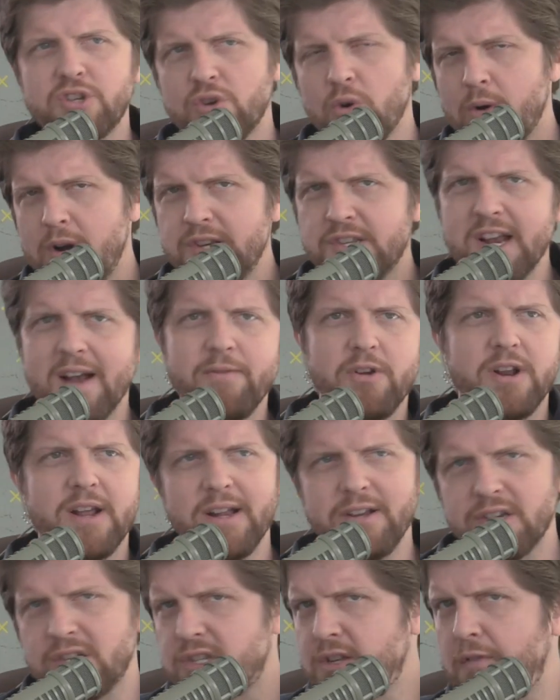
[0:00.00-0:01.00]
stories every
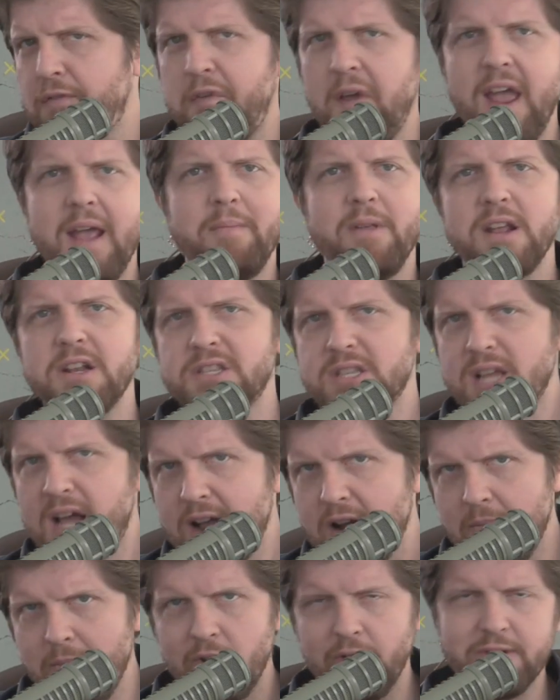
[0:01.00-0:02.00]
day, just defame the
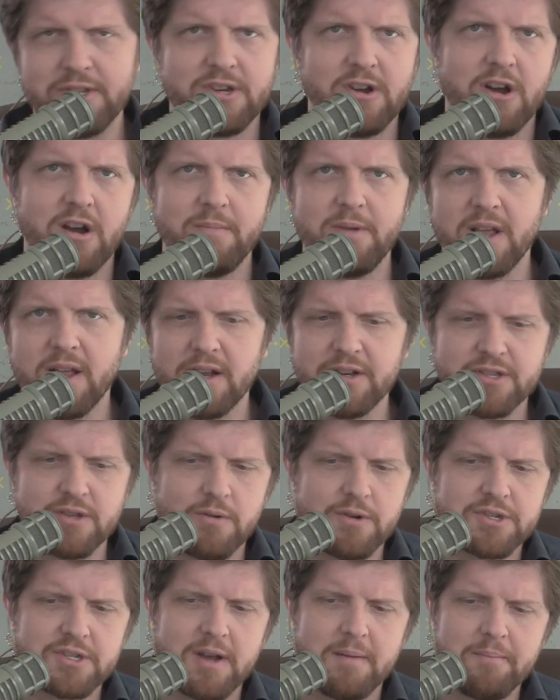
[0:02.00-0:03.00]
entire military because there
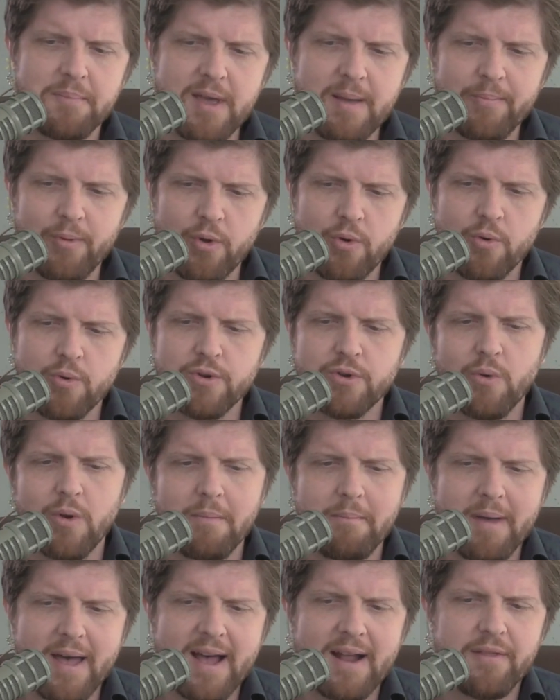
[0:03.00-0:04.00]
were some people who were doing
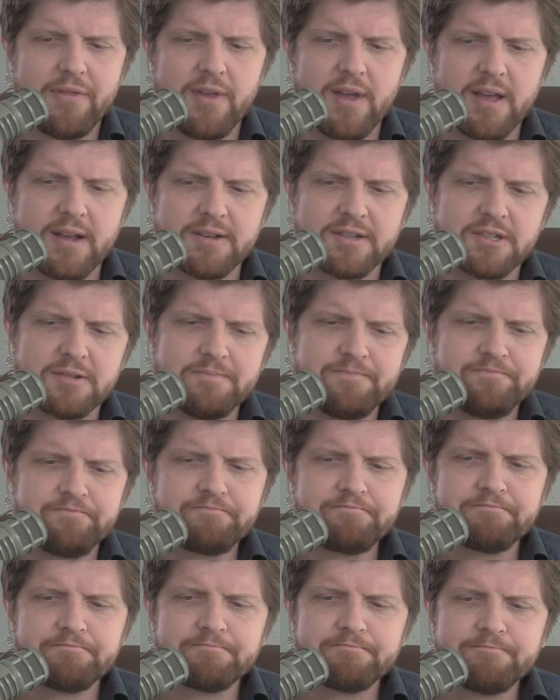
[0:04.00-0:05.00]
bad things?
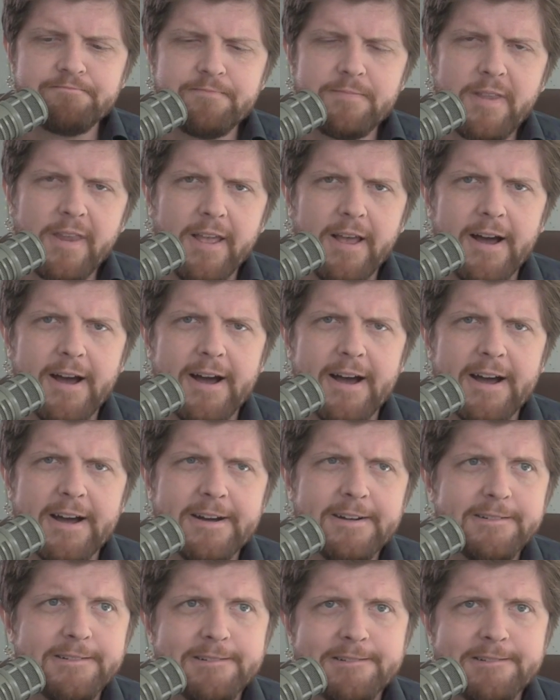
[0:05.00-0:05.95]
Uh,